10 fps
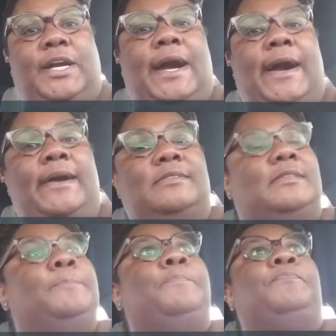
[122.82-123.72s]

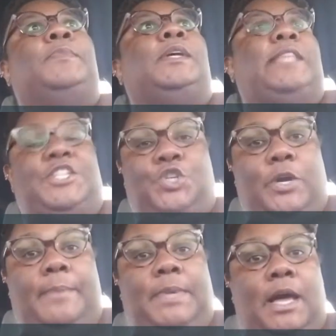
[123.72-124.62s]
cons, they
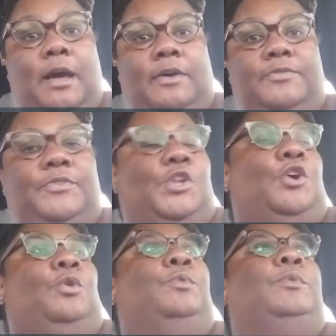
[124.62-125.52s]
show him love,
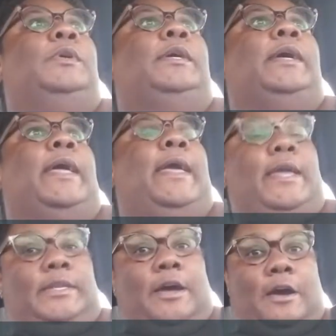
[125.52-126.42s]

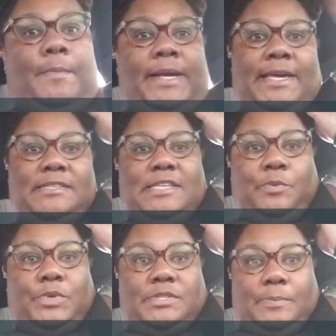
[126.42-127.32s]
and I guess
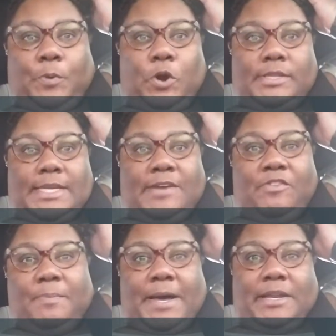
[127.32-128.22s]
that was the part that
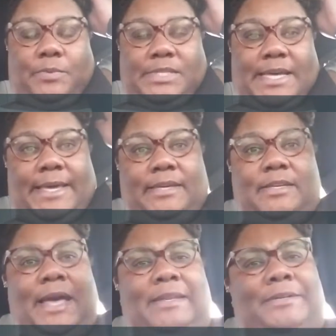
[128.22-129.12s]
everybody was like
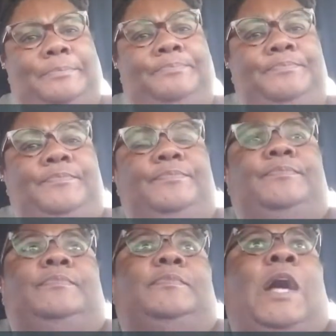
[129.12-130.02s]
kind of,
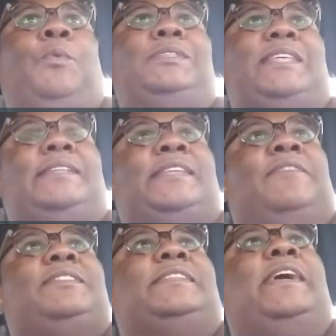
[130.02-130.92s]
I wouldn't say
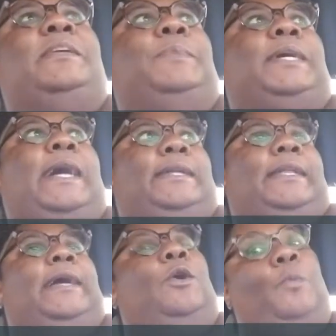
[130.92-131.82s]
devastated, but kind
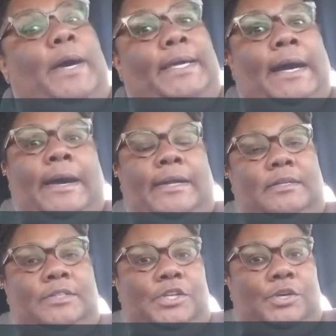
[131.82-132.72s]
of like, oh my God,